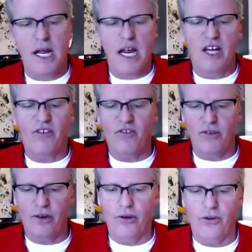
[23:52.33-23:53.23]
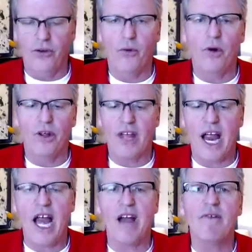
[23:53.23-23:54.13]
It's filled with
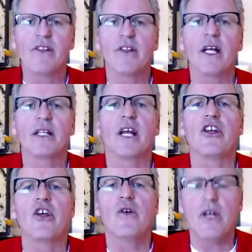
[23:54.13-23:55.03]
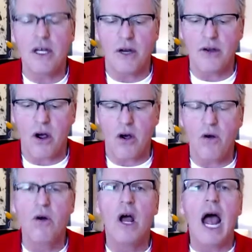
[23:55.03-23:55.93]
everything that you need to
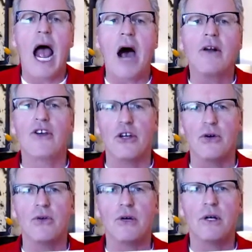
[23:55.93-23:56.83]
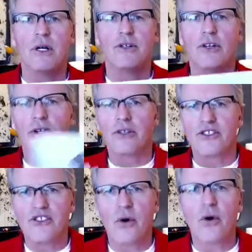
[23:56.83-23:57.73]
know how to do the
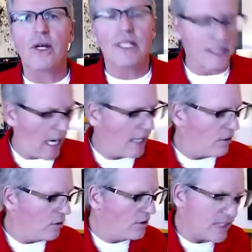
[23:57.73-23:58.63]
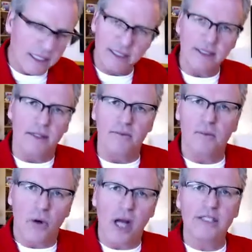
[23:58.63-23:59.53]
story cycle system
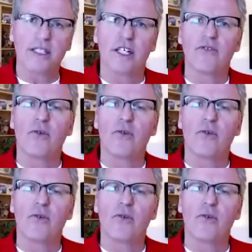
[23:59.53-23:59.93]
process for